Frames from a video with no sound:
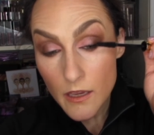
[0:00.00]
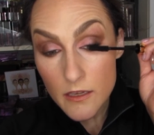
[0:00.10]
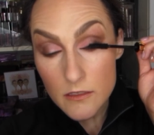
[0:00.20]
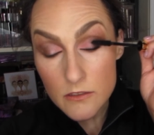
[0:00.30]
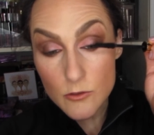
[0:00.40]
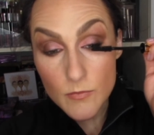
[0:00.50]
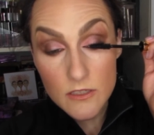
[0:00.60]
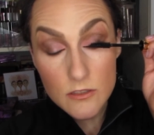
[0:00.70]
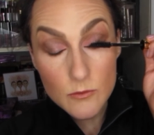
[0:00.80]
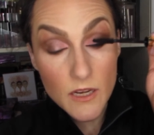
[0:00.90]
As you
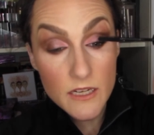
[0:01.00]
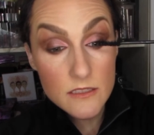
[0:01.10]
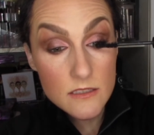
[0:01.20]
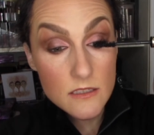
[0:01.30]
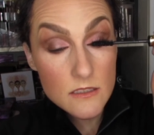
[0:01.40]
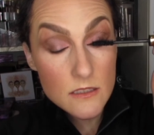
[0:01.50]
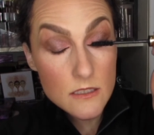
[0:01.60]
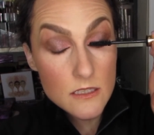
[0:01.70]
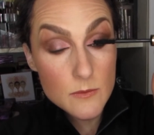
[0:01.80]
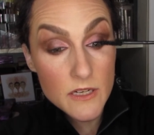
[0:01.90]
may surmise, since
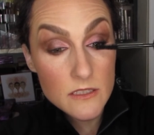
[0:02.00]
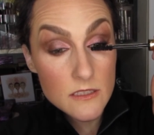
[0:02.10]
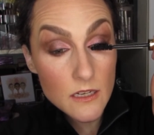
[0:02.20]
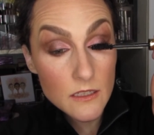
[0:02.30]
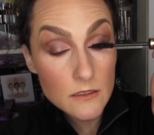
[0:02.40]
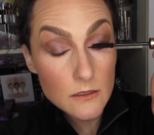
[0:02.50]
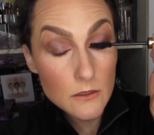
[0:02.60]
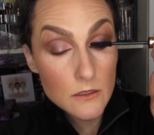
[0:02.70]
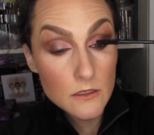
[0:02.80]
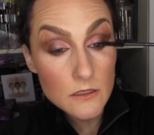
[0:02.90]
this is my second
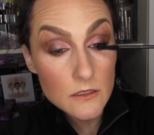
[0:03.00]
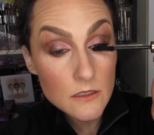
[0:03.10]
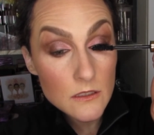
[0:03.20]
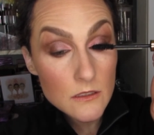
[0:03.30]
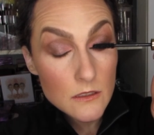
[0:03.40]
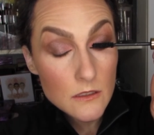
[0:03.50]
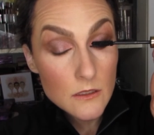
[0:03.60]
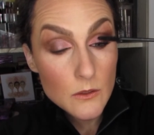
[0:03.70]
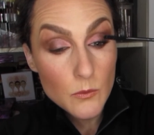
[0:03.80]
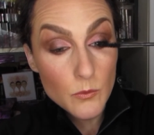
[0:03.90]
look
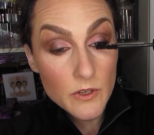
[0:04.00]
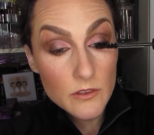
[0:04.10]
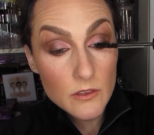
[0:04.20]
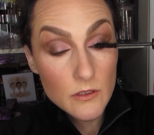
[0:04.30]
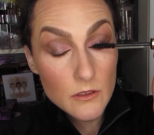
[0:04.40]
with